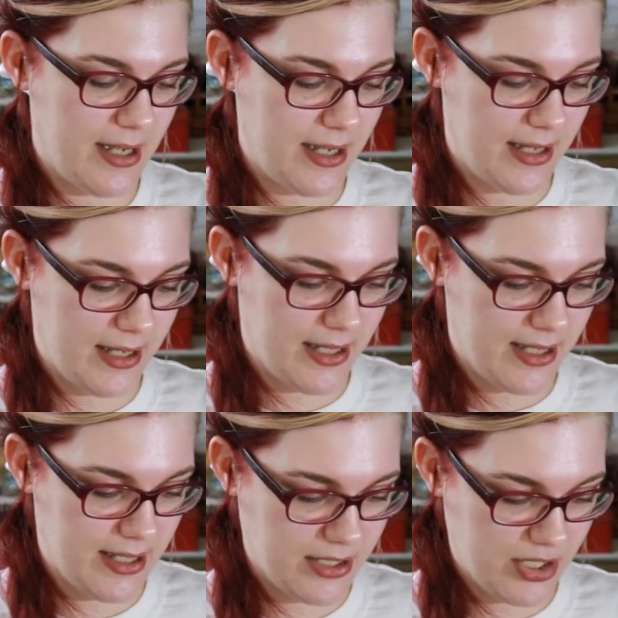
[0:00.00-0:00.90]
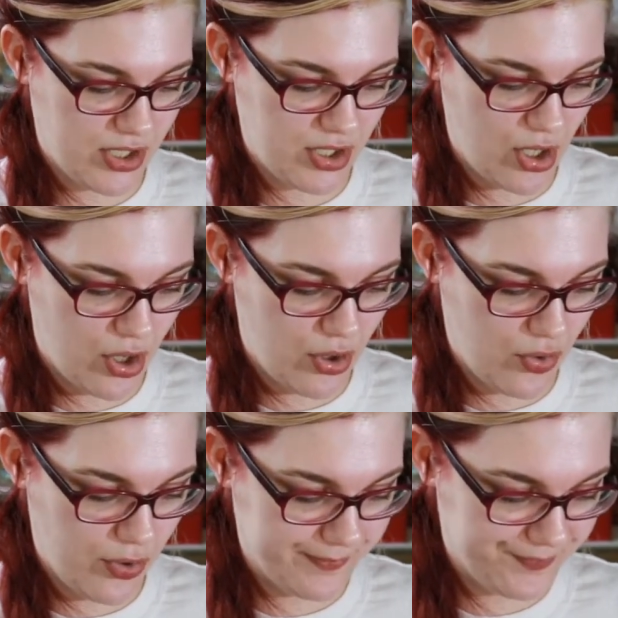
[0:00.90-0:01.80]
And
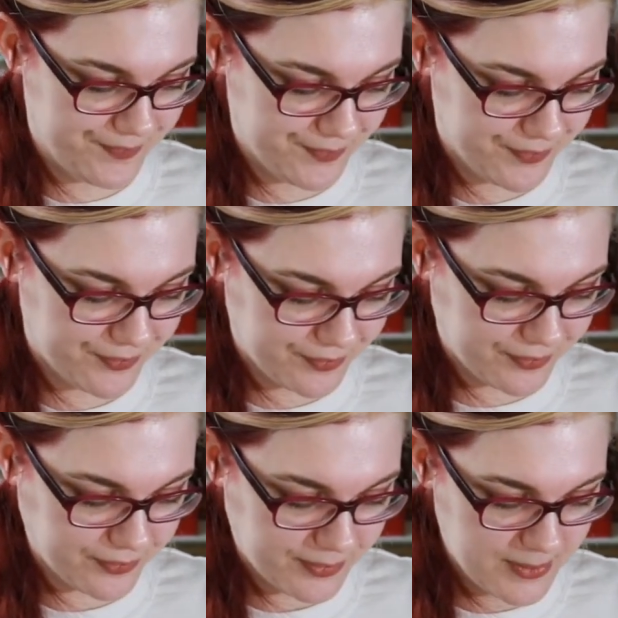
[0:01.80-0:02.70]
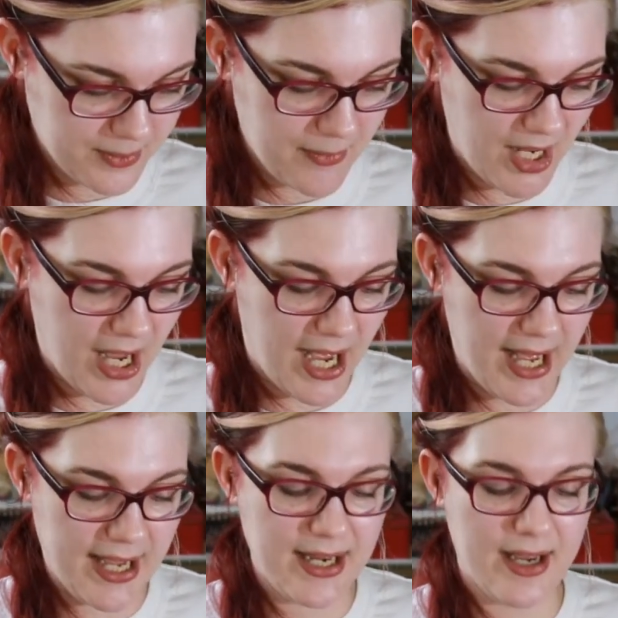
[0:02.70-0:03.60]
so
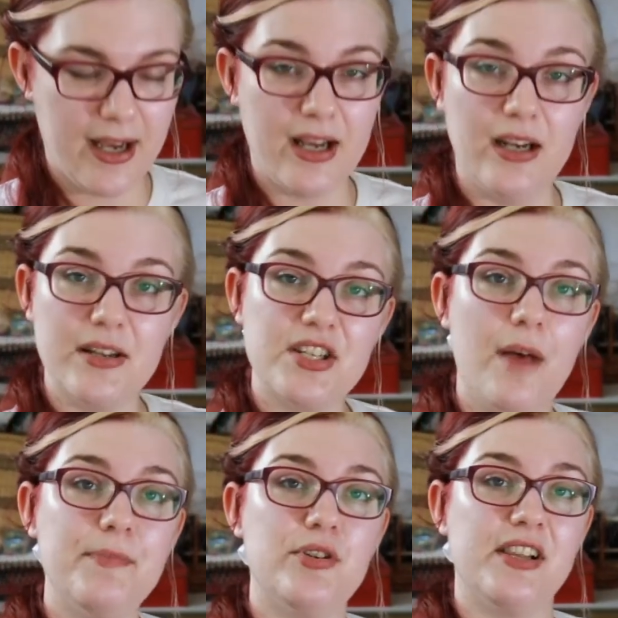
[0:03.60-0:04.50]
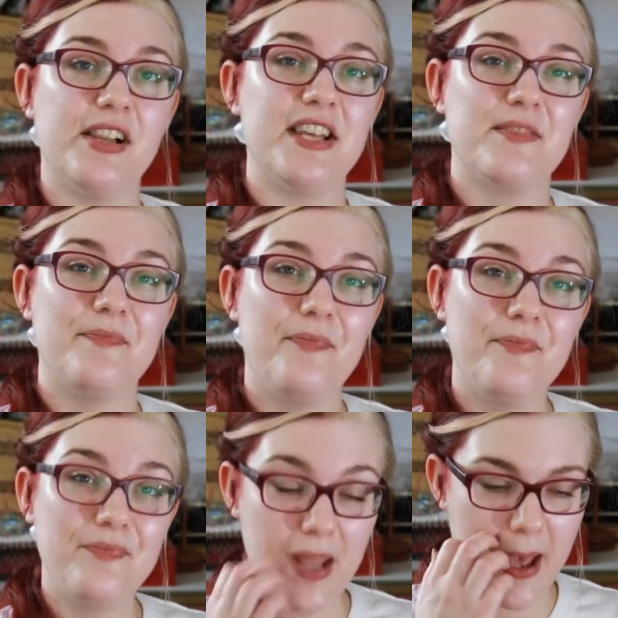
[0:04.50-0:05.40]
I stopped doing the lace.
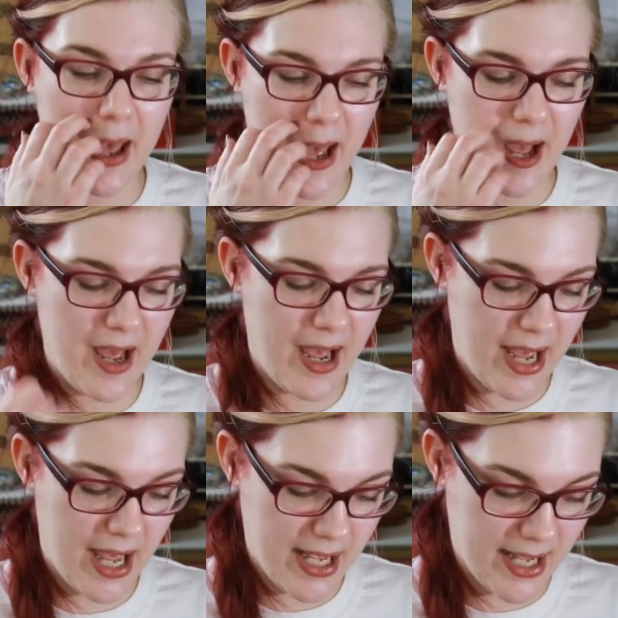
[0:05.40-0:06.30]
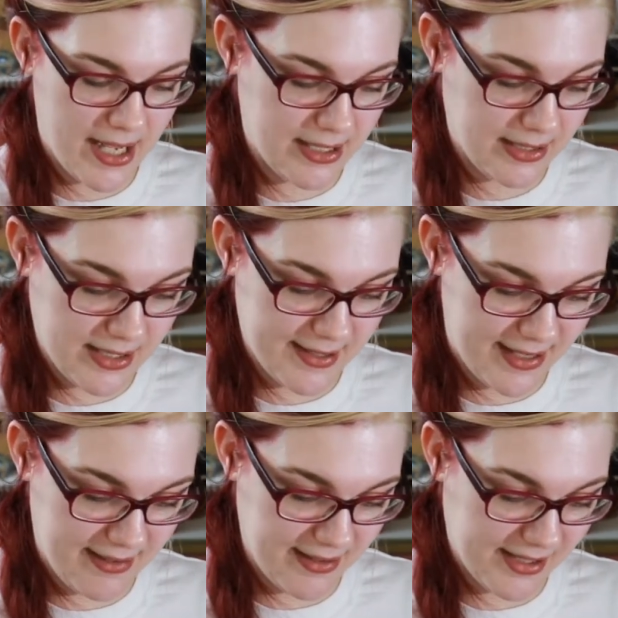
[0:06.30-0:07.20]
And then I
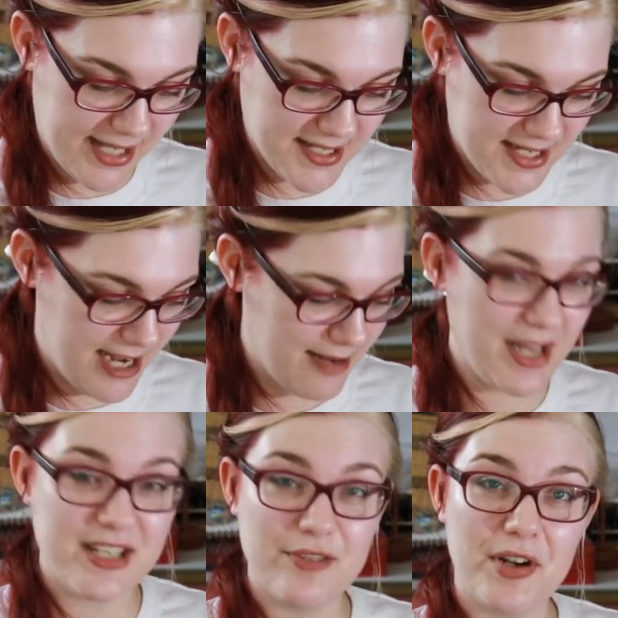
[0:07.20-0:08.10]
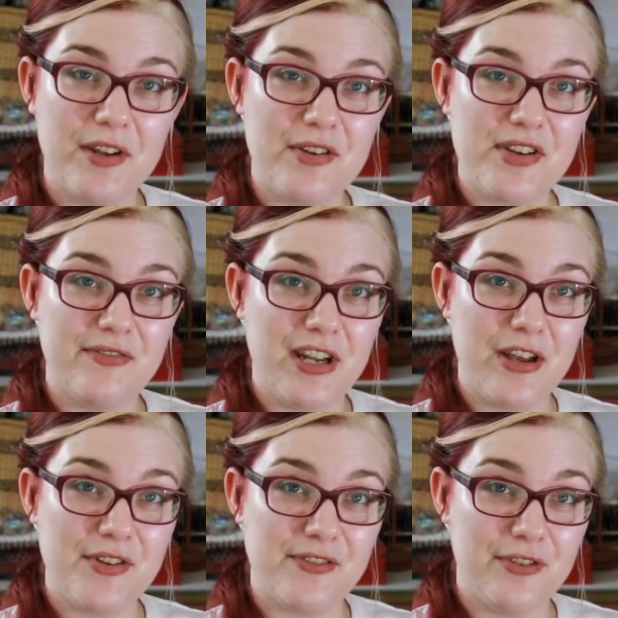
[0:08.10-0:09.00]
think the last time I did one of these
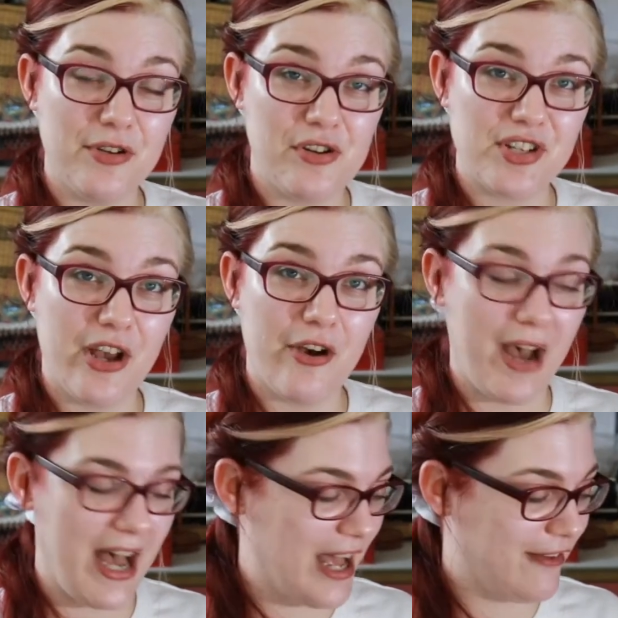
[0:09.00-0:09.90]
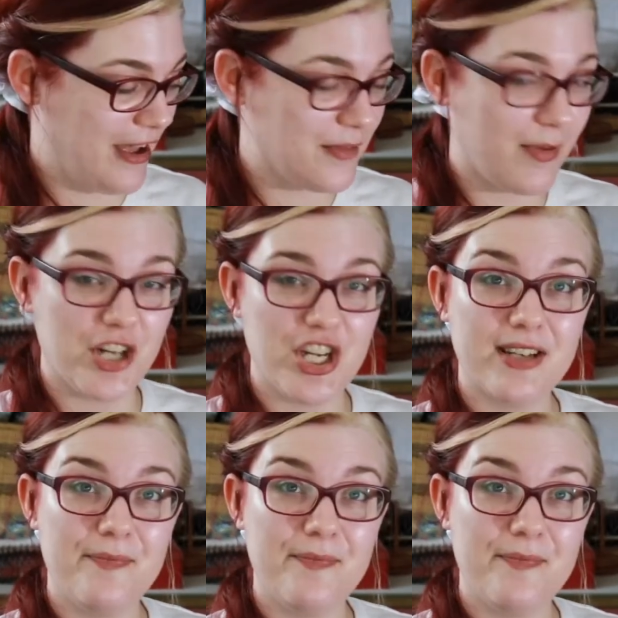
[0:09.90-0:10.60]
videos a few years ago, I found the project